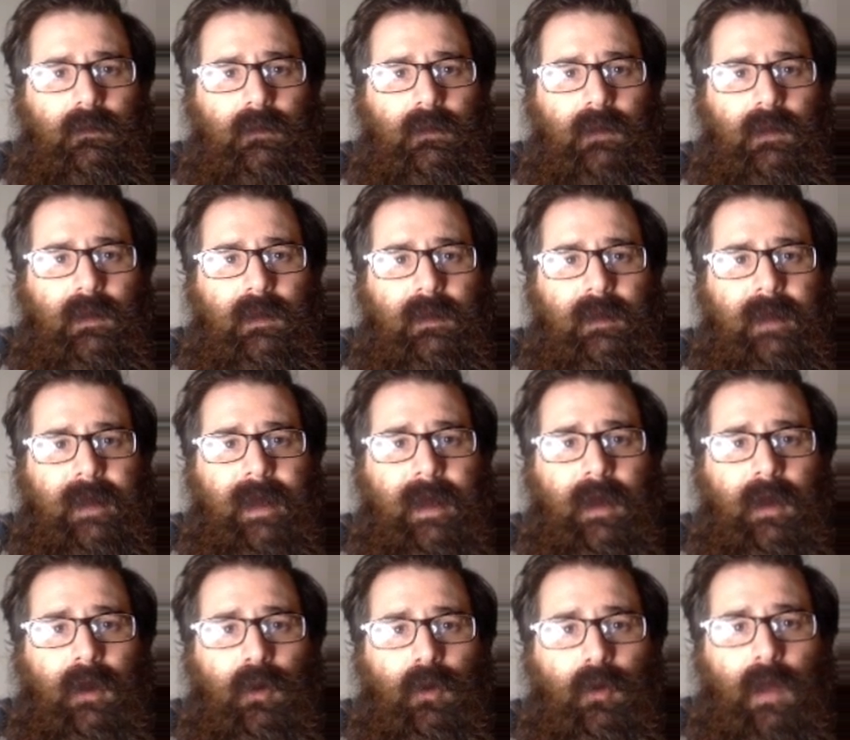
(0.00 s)
And
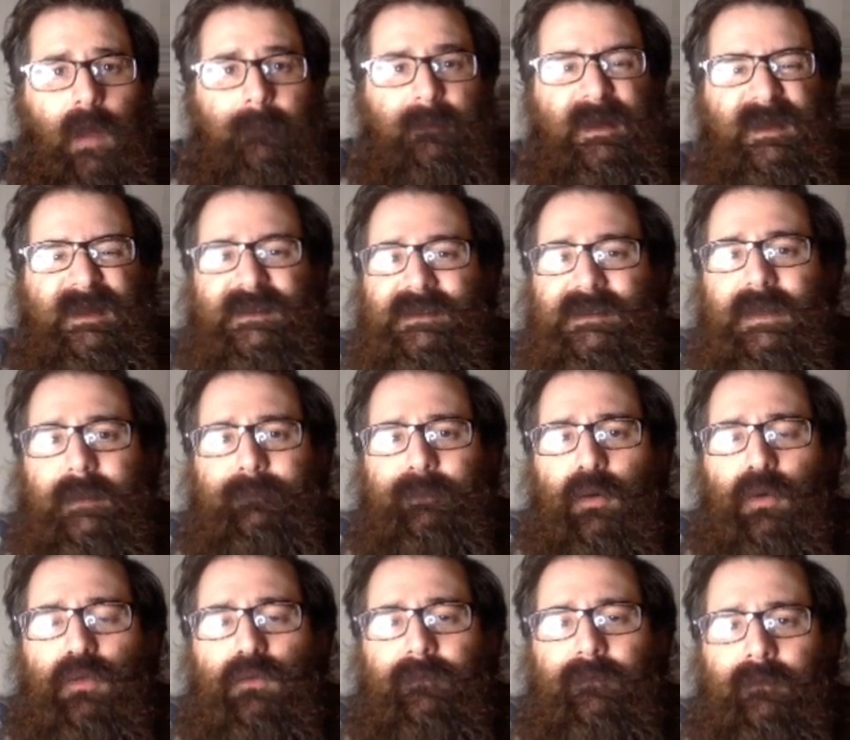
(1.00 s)
now I'm going to skip
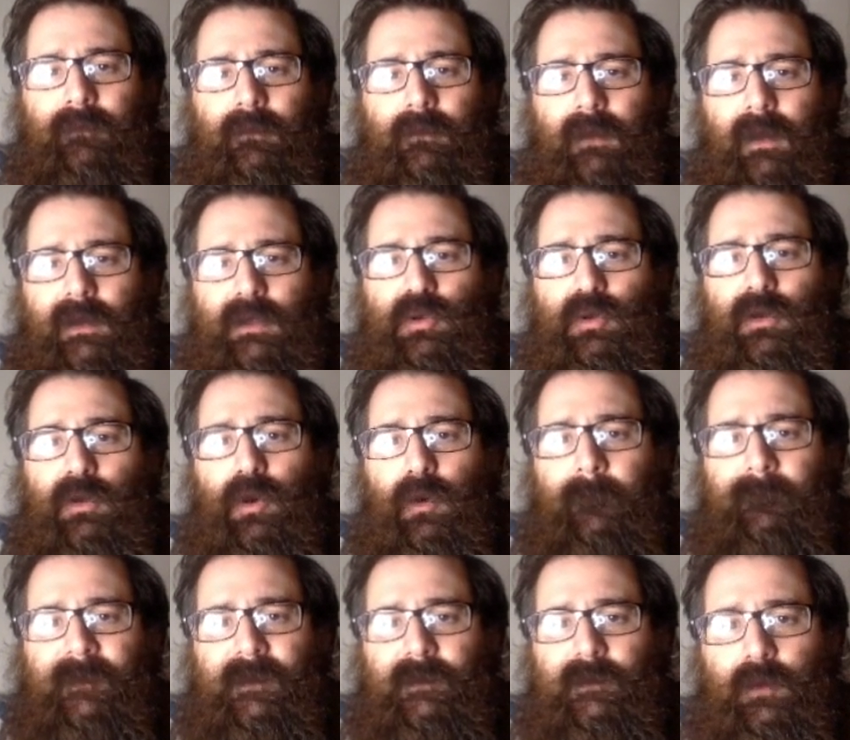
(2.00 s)
over. You can
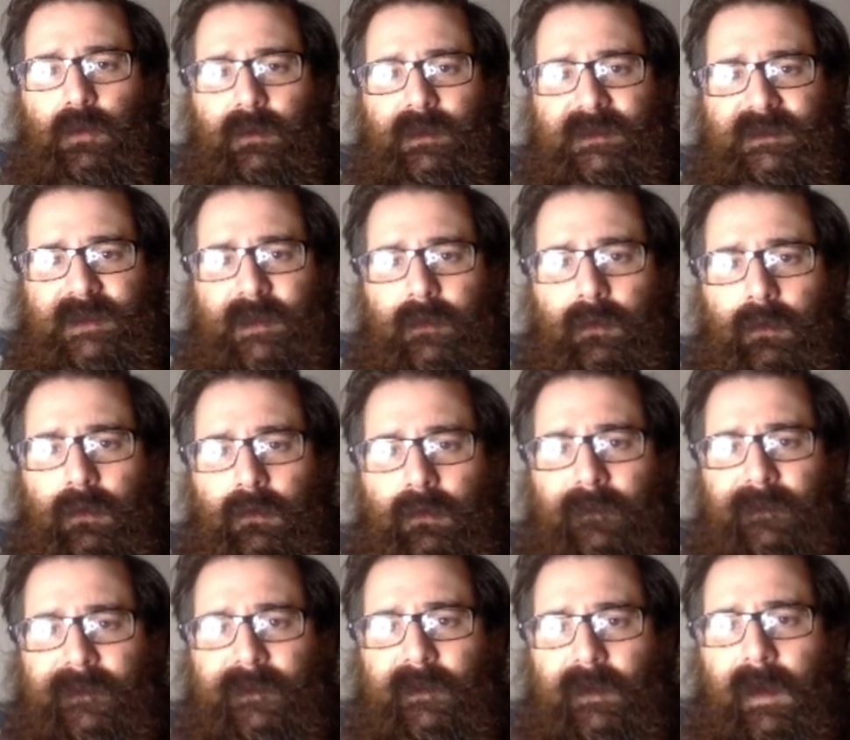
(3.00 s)
hopefully notice that all
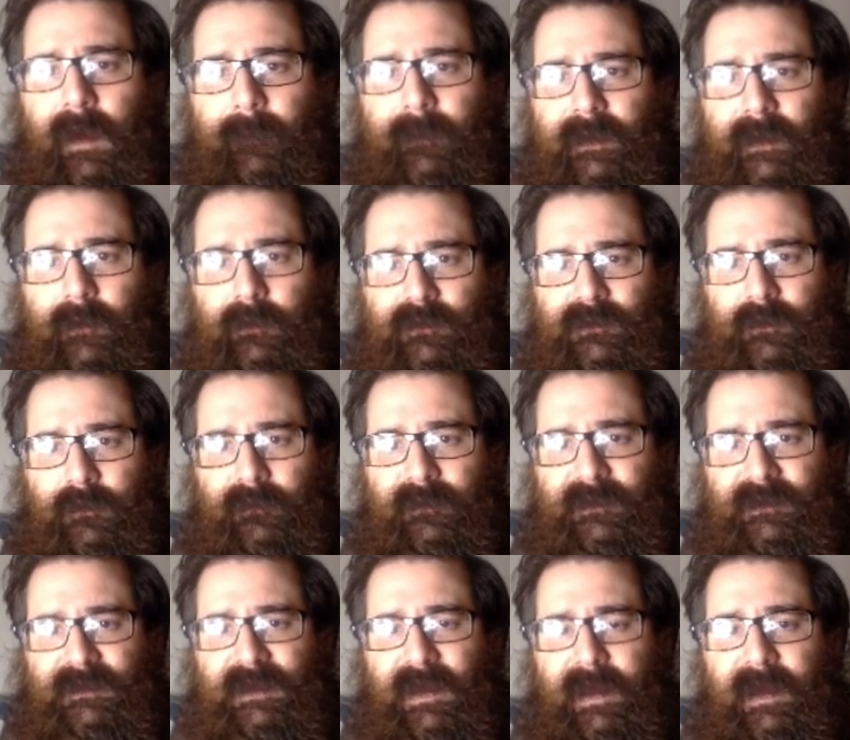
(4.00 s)
the denominators are the
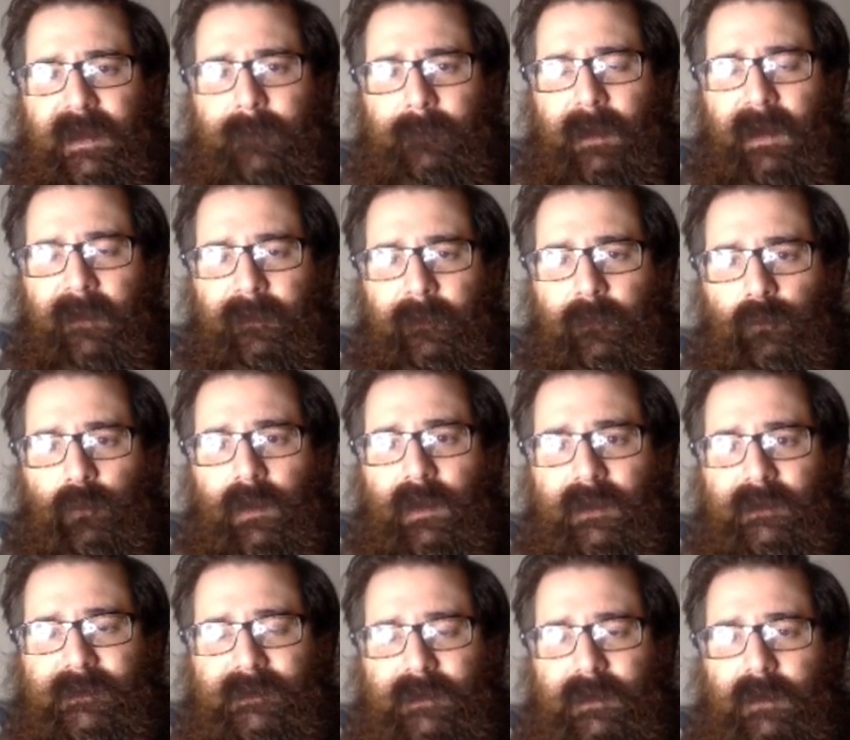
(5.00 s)
same on the
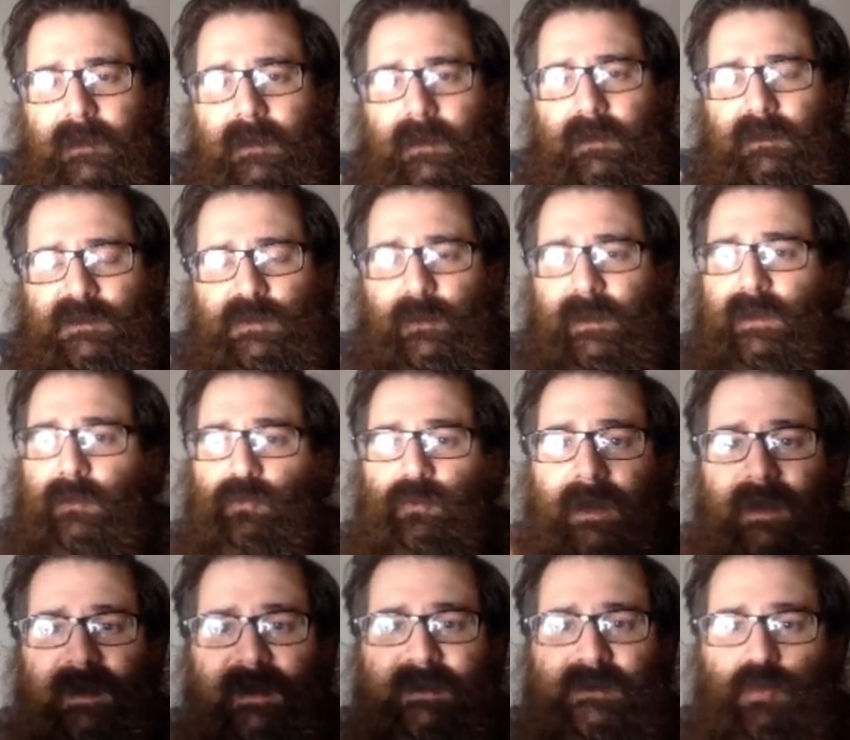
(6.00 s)
right, so we can
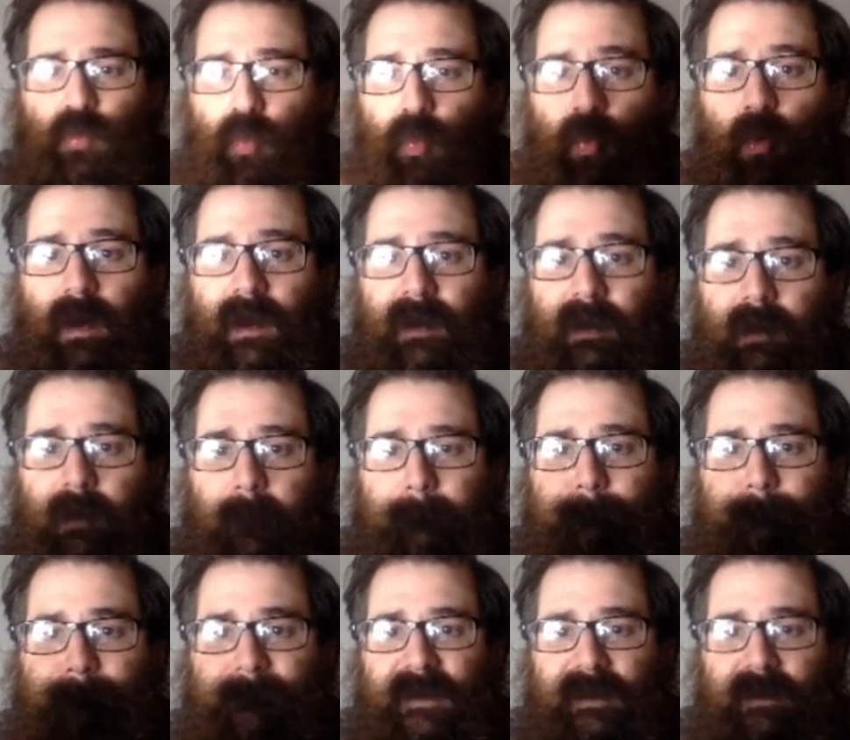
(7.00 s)
write it as one
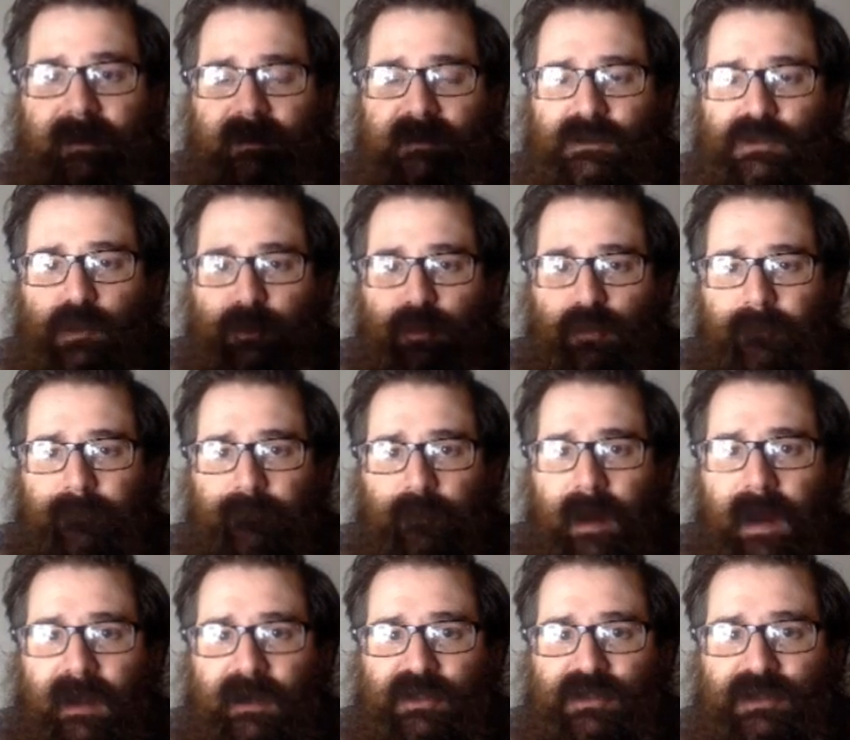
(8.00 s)
big
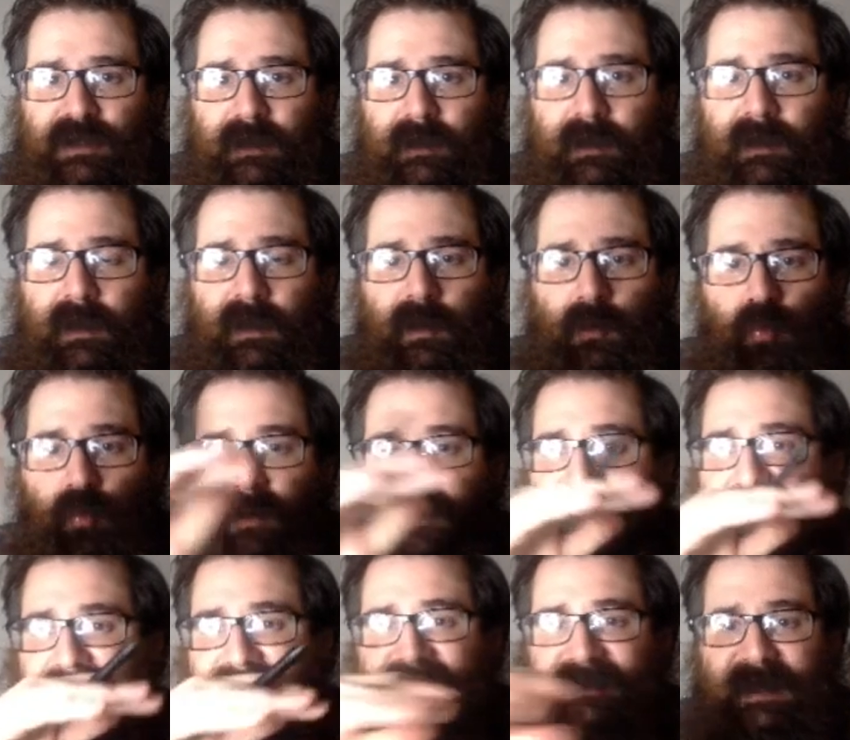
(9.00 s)
superfraction with
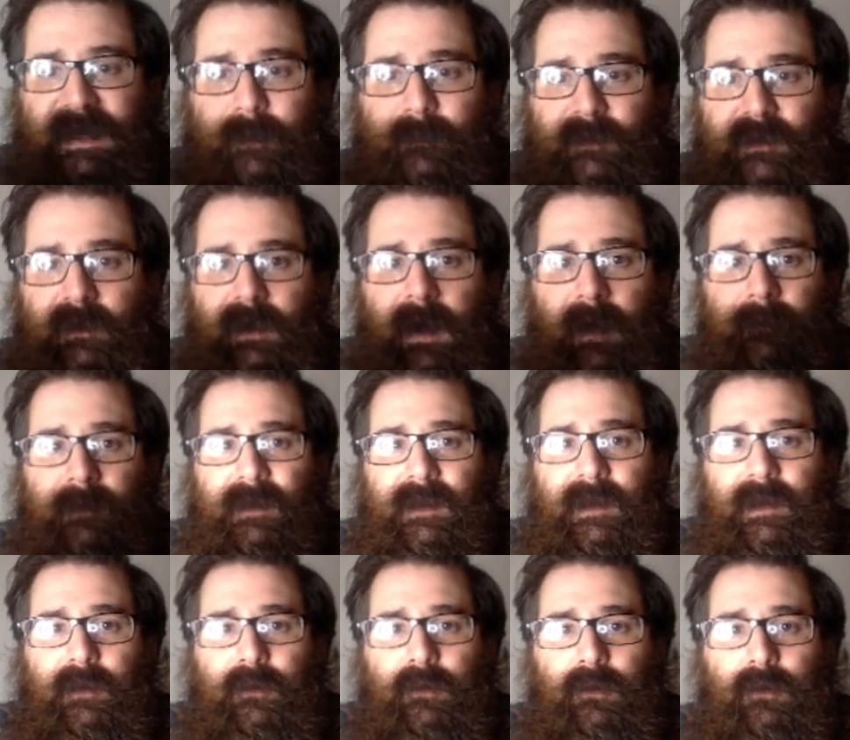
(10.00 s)
that same
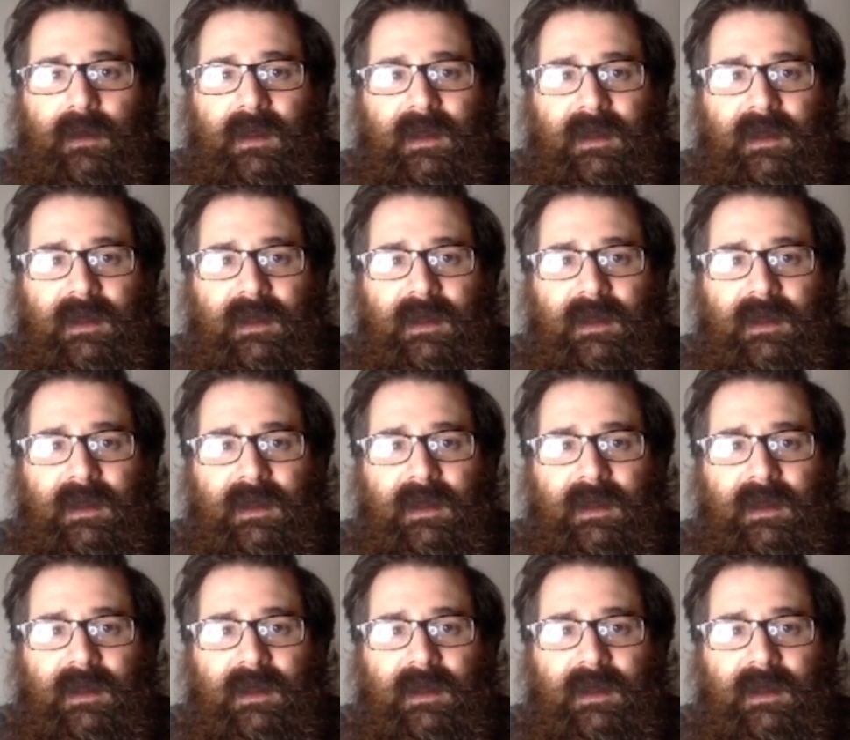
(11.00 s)
denominator.